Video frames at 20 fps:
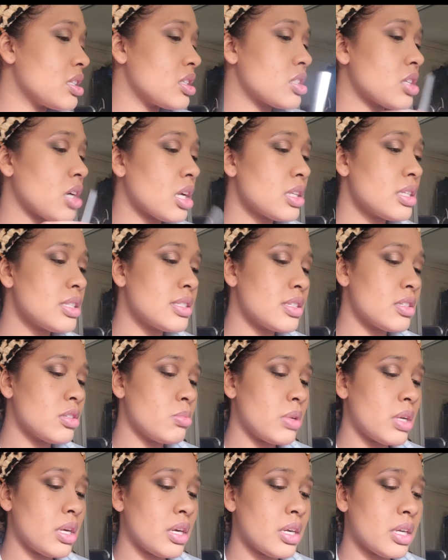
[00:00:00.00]
Charlotte
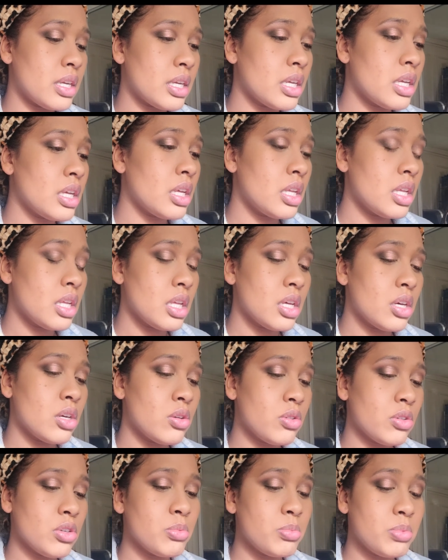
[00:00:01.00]
Tilbury,
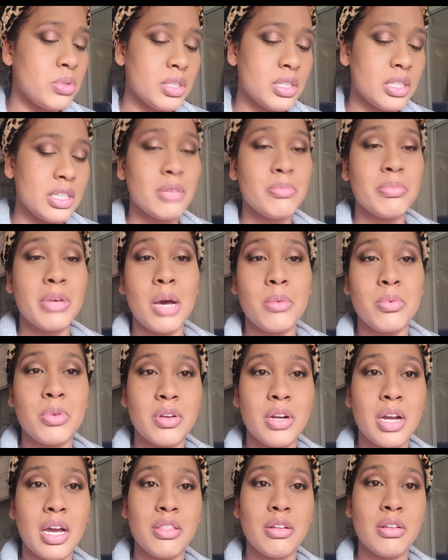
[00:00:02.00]
Huda Beauty, and
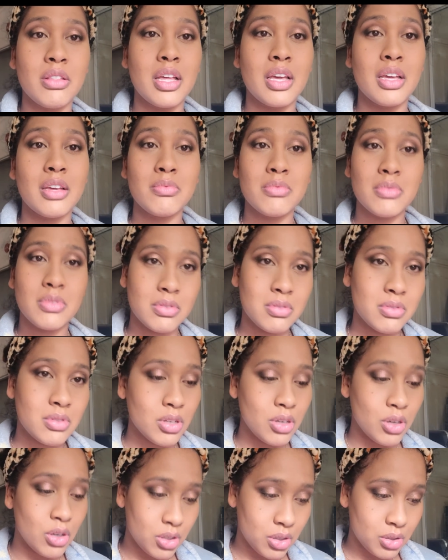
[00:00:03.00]
Mcgrath are like
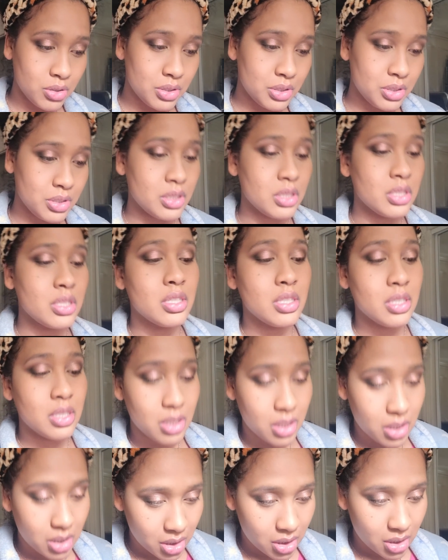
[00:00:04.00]
the girls.
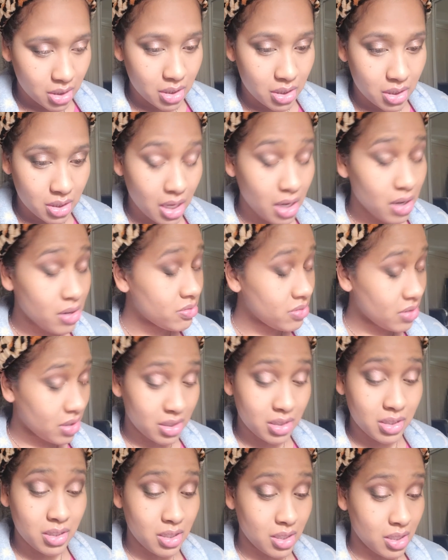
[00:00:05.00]
They are
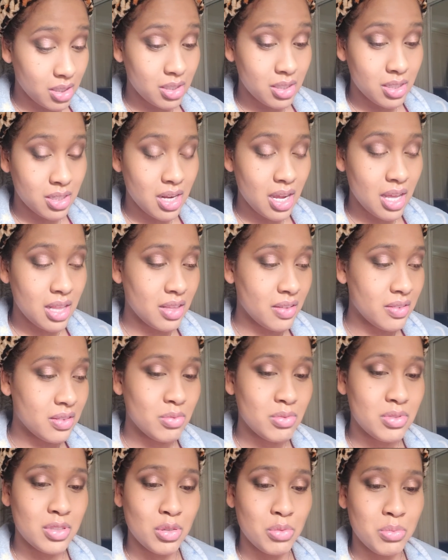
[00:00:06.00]
fucking good, and I love
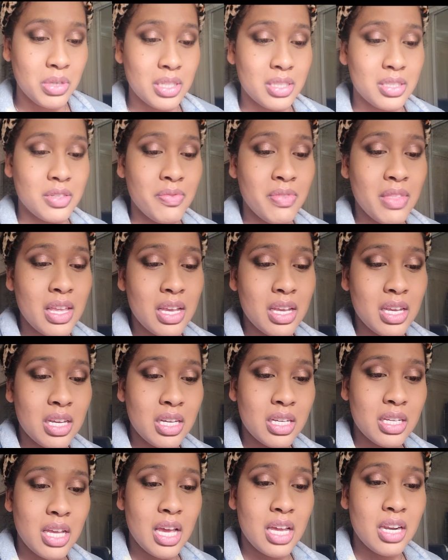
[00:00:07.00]
them so much.
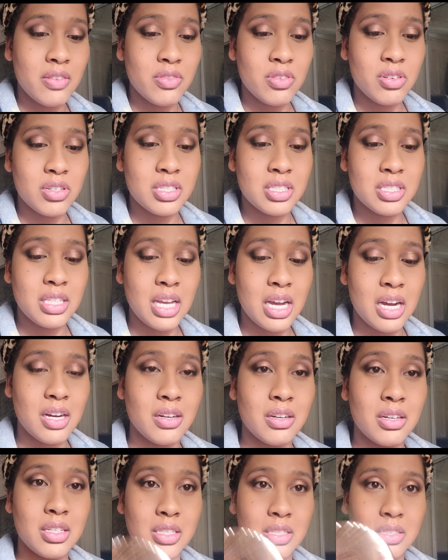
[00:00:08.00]
And of course now
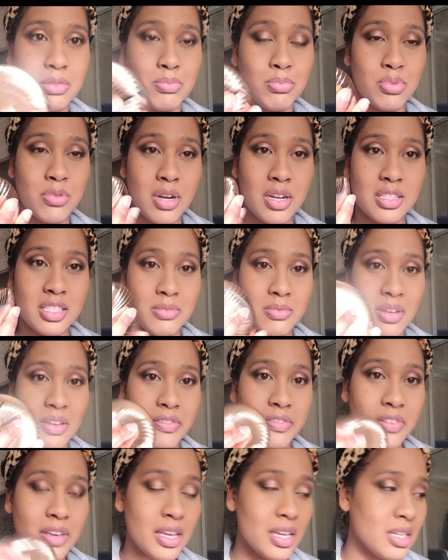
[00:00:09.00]
I'm gonna bronze
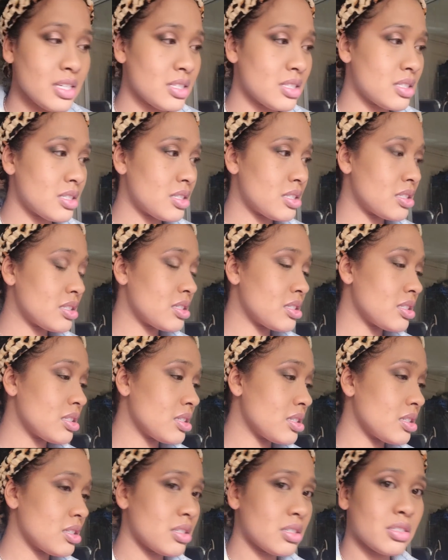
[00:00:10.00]
my face.
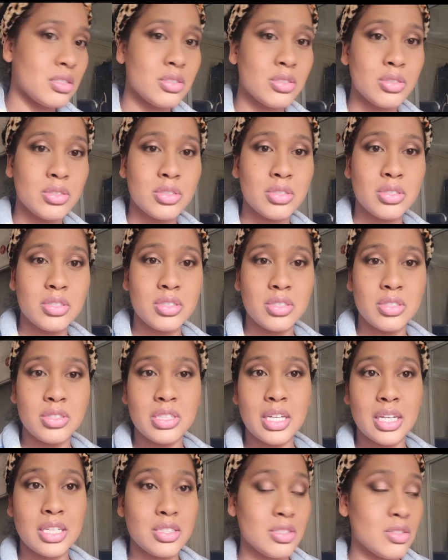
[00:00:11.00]

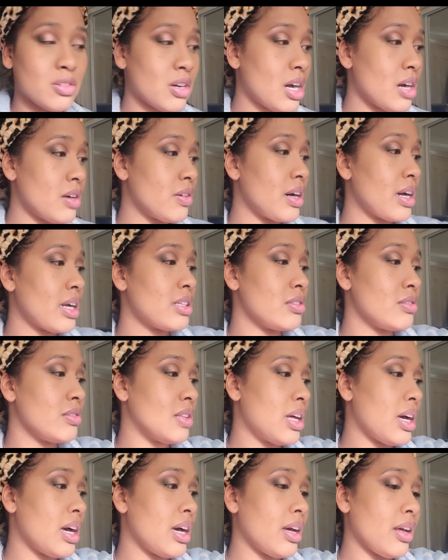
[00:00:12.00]
You guys know how I do
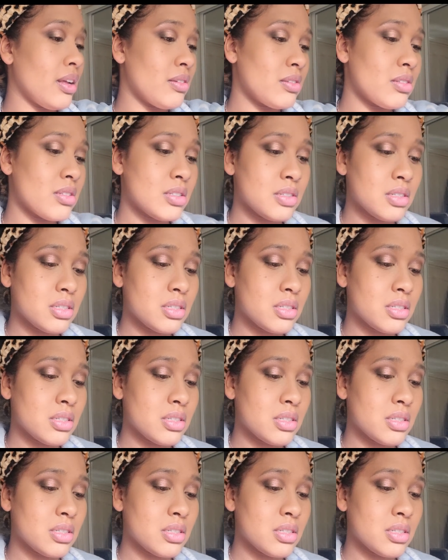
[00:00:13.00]
that.